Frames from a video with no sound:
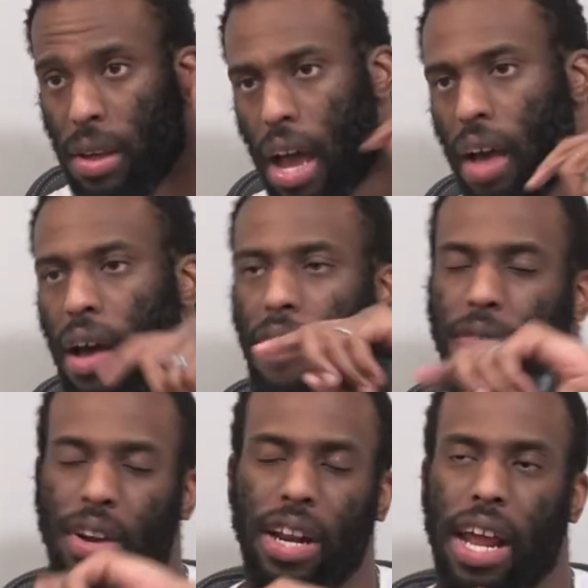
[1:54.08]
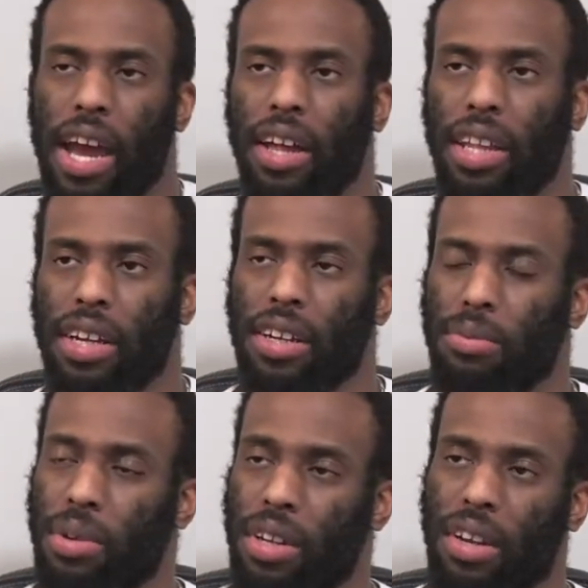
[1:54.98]
I'll figure that out later,
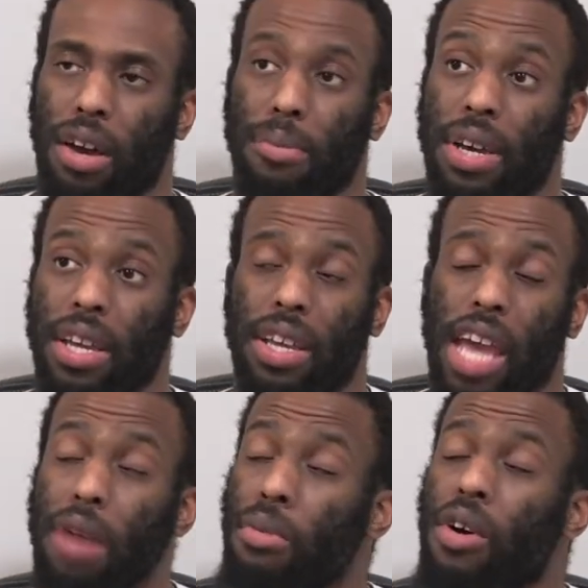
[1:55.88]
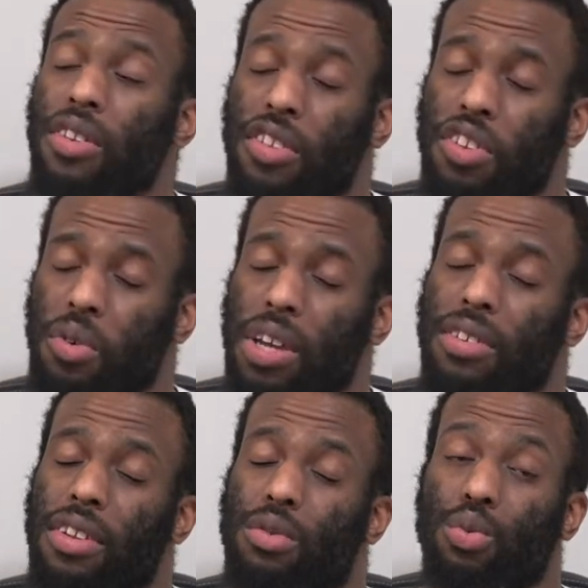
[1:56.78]
depending on. But K-More's
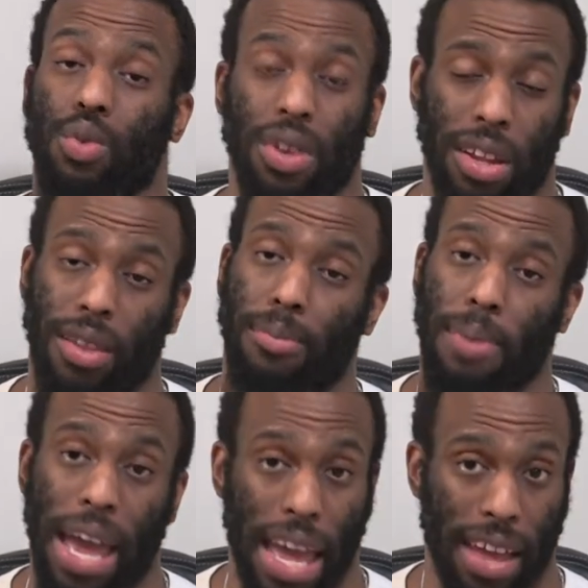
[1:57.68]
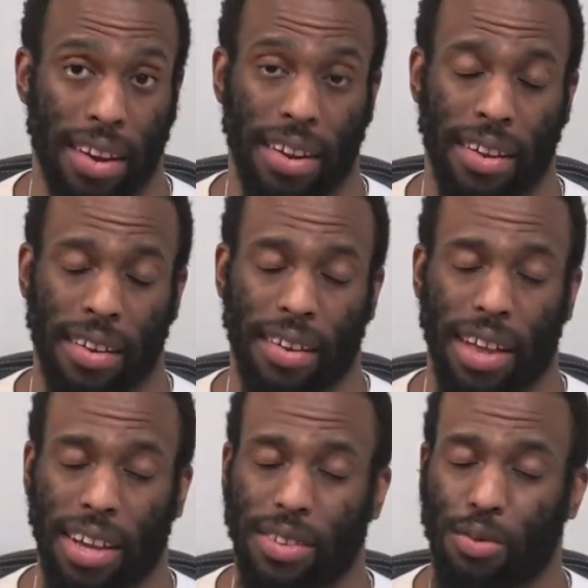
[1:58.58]
situation is really bad.
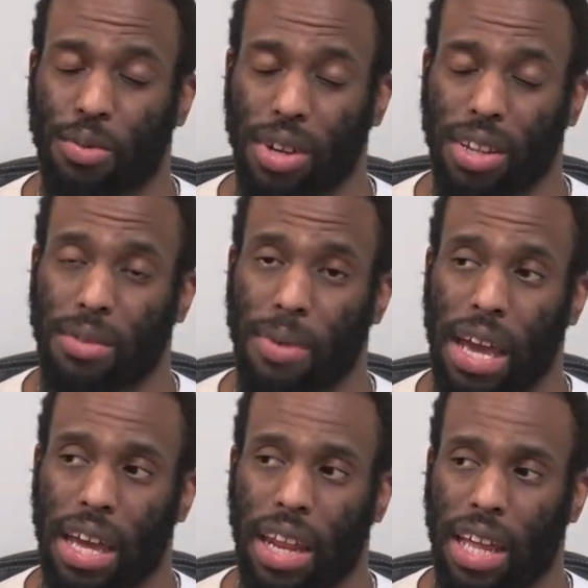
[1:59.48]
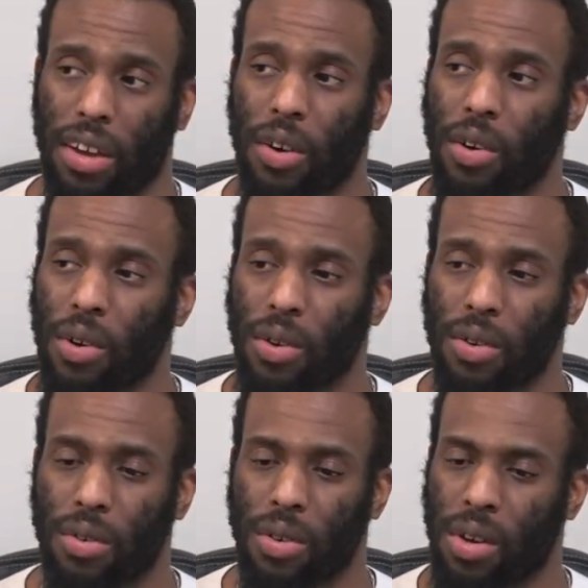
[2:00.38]
Like, it's really bad. Like, the
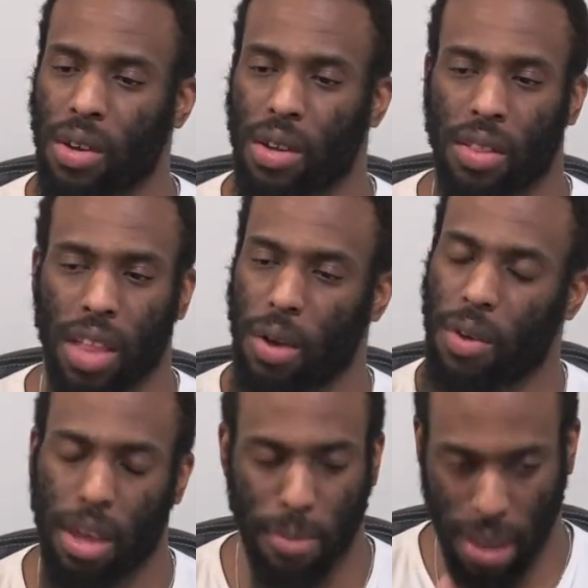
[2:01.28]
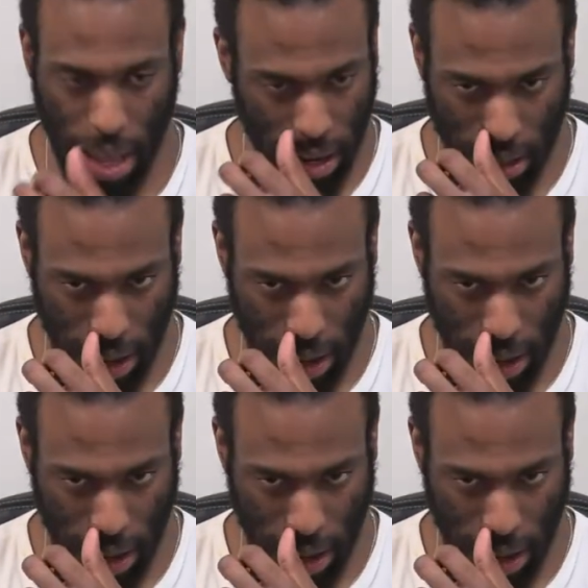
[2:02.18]
whole thing with him and Kelly,